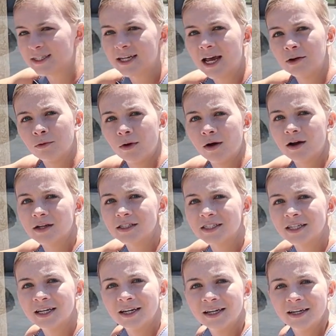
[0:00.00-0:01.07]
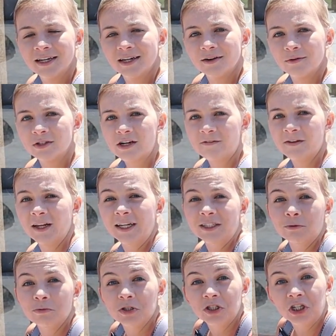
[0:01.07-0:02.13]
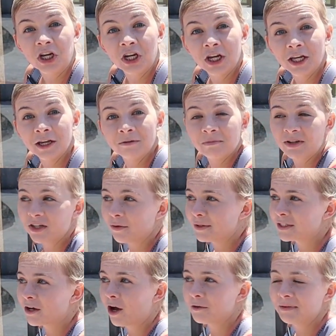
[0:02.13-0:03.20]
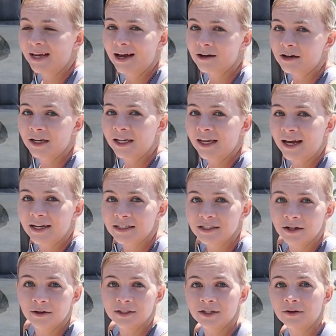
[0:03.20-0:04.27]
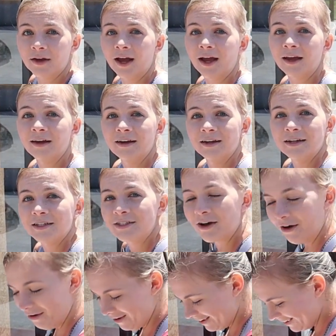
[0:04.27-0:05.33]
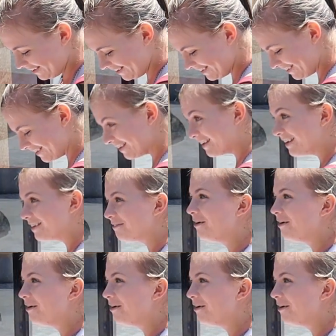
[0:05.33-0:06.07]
the sidewalks, which I feel like is almost cheating, but no one's called me out on it yet, so it's okay. So we'll be using it.